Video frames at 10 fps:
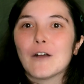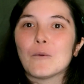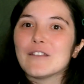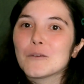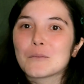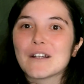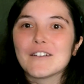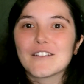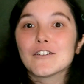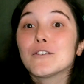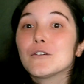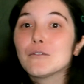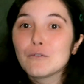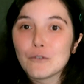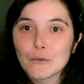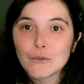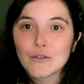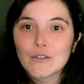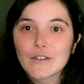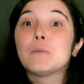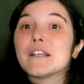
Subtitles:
when the players are still confused,